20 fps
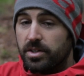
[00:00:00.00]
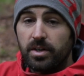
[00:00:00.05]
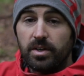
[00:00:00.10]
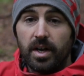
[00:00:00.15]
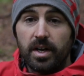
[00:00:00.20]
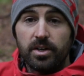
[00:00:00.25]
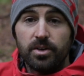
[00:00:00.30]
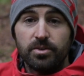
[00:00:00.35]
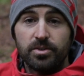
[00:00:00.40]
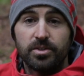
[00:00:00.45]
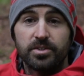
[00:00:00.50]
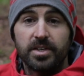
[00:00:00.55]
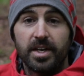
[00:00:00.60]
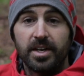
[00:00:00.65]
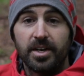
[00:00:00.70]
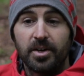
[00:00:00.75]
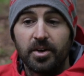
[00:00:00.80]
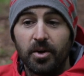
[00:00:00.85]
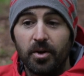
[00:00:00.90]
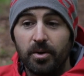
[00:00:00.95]
I don't use the
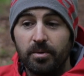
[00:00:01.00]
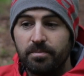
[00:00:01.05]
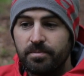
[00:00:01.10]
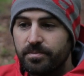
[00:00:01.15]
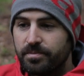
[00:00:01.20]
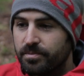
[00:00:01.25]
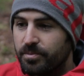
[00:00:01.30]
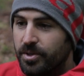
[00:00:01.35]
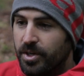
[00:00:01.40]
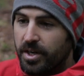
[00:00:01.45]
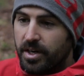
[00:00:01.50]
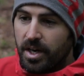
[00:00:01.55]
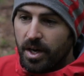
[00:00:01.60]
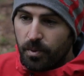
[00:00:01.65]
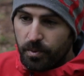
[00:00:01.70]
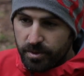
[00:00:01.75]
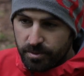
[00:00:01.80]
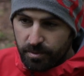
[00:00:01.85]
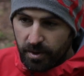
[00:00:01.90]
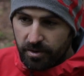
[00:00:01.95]
centre column, which I
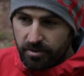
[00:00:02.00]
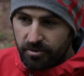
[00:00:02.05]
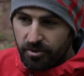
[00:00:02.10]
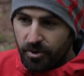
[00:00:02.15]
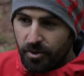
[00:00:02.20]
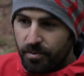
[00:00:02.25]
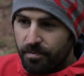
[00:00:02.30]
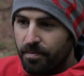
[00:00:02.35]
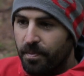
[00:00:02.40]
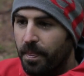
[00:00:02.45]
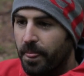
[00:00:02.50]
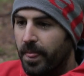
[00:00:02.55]
know was my fault,